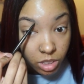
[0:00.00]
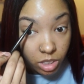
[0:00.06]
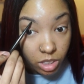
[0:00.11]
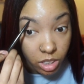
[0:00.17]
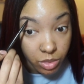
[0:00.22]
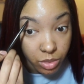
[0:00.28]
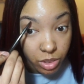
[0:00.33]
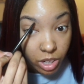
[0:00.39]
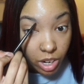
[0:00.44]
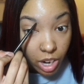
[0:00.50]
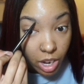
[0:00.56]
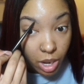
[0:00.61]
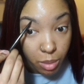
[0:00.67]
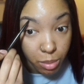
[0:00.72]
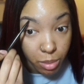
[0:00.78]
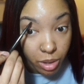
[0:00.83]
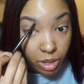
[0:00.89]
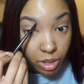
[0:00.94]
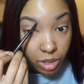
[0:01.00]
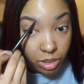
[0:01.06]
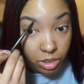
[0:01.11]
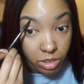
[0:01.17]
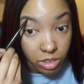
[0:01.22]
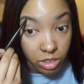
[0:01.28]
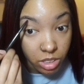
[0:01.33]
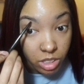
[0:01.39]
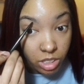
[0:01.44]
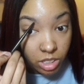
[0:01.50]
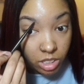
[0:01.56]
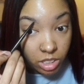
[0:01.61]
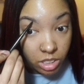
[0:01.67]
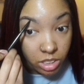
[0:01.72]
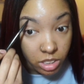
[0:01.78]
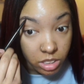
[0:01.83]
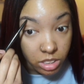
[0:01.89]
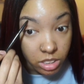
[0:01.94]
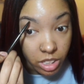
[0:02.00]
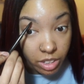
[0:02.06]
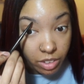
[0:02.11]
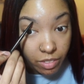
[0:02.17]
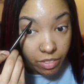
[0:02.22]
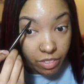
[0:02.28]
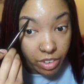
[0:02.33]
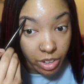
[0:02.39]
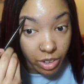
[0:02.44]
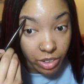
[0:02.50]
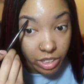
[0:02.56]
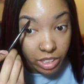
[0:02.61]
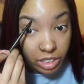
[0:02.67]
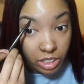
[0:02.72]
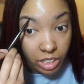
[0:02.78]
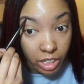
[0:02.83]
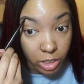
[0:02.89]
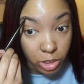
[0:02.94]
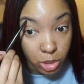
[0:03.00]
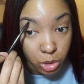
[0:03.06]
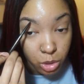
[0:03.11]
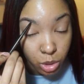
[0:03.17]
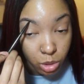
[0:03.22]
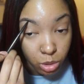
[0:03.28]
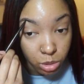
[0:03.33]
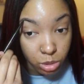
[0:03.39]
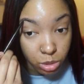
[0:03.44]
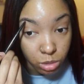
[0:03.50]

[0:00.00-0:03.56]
of your eyebrow, take very light strokes.